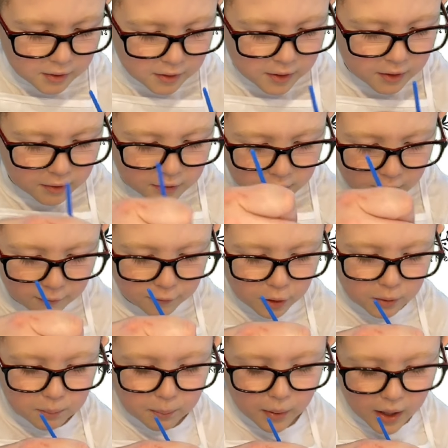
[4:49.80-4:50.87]
just
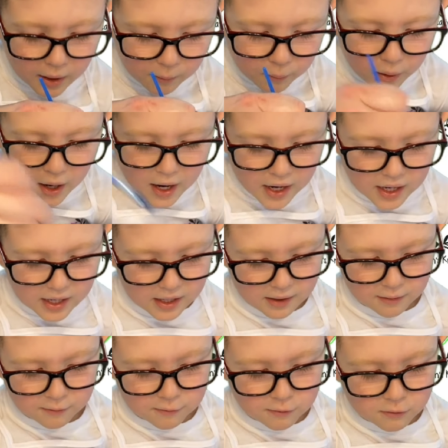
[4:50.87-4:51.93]
covered my
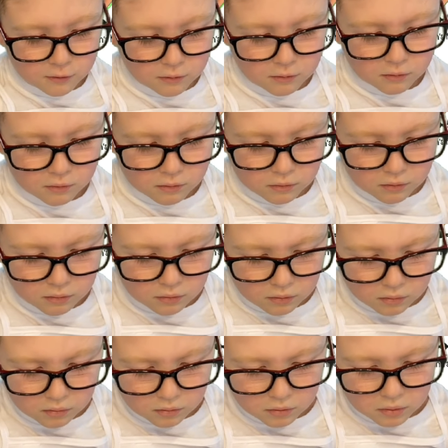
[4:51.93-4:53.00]
wave. Oh, I'm
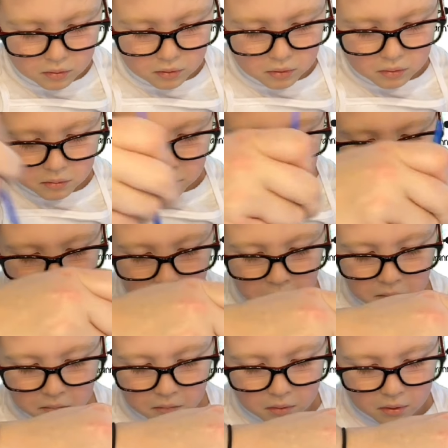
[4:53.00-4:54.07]
sorry. There's still a wave there,
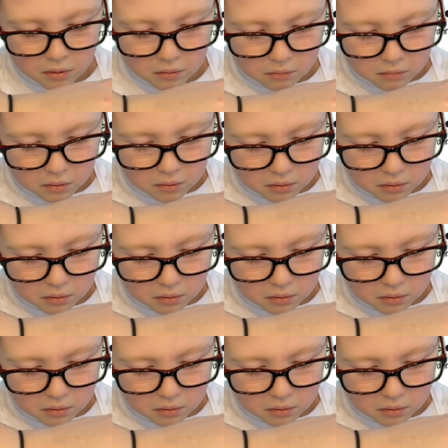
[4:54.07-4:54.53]
look.